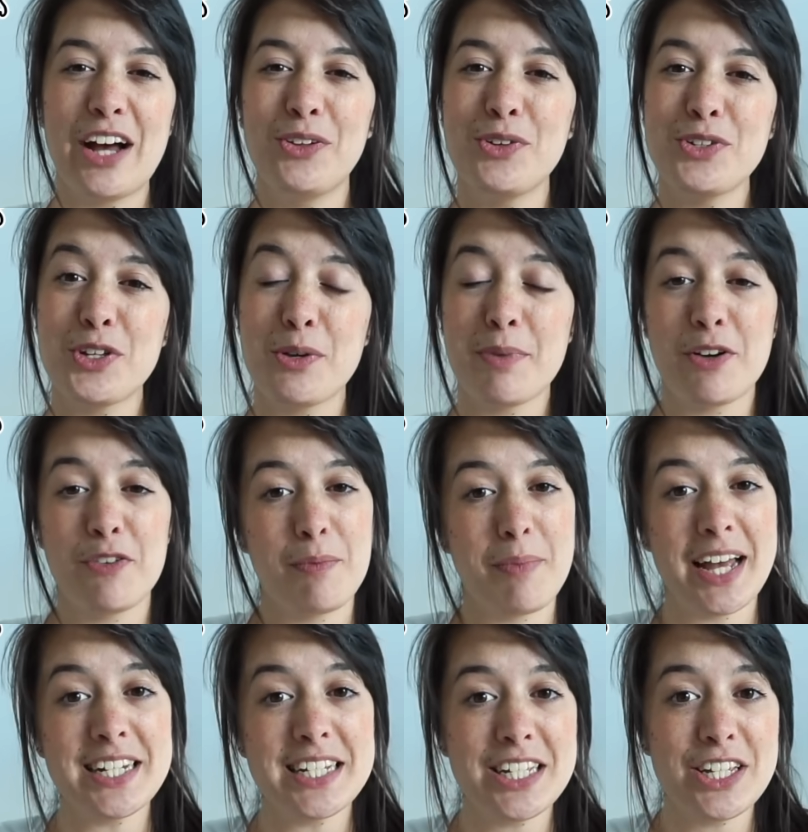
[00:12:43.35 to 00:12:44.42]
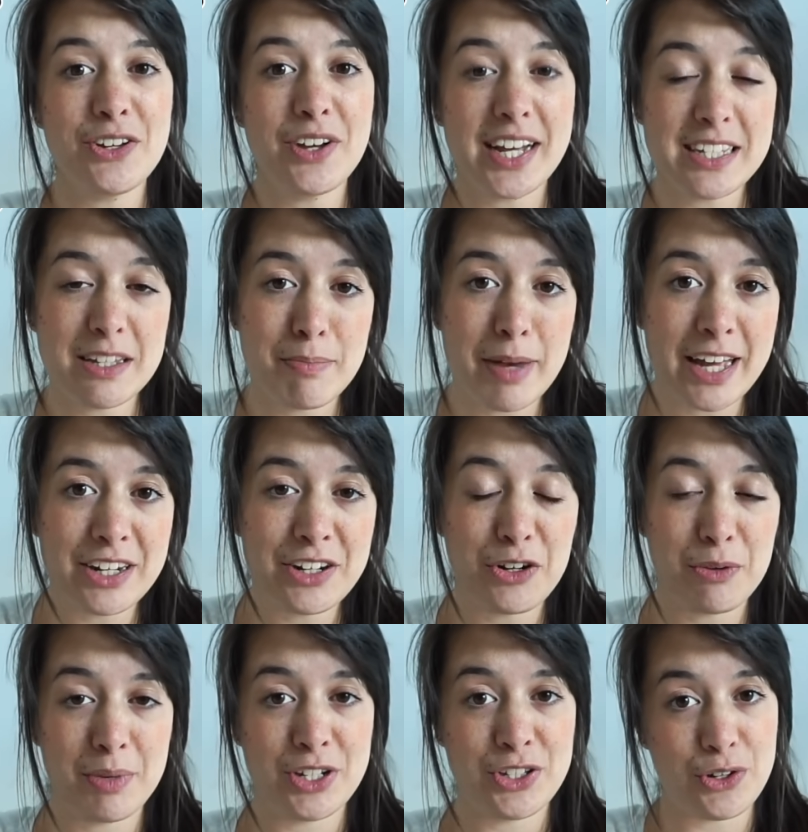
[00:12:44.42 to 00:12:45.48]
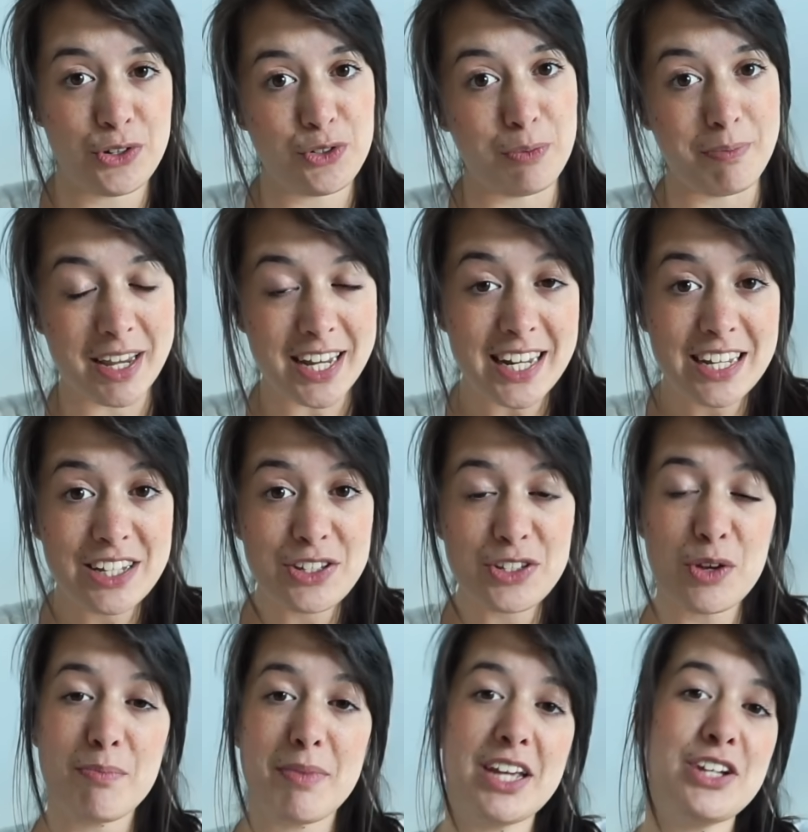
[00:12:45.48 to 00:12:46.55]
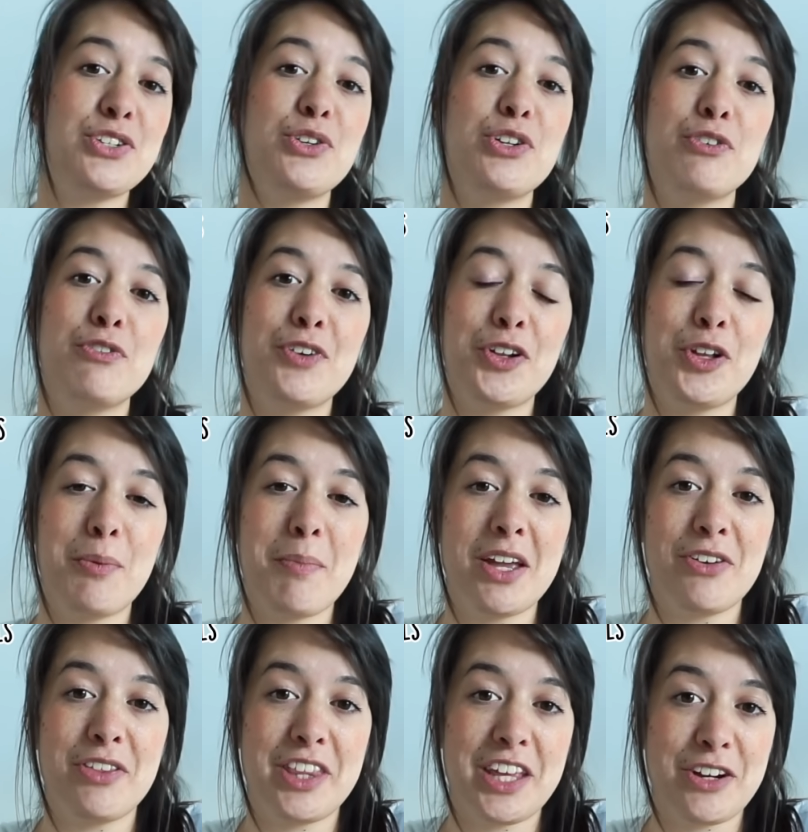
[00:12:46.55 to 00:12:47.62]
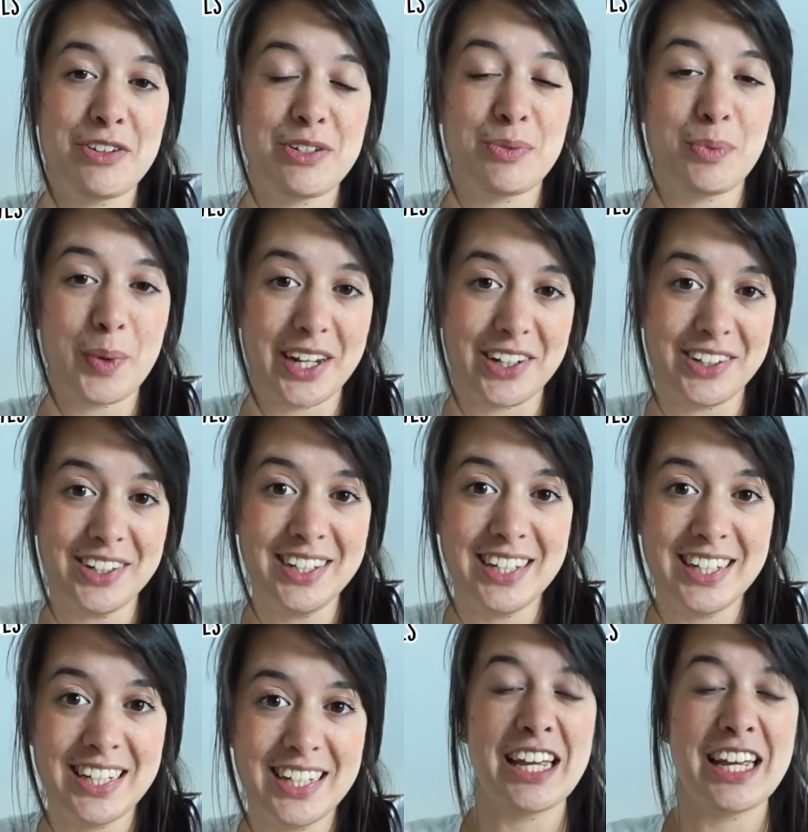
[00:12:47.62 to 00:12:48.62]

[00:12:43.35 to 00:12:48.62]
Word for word: I'll also be reminding you guys about it on my social media, so make sure to follow me on there as well.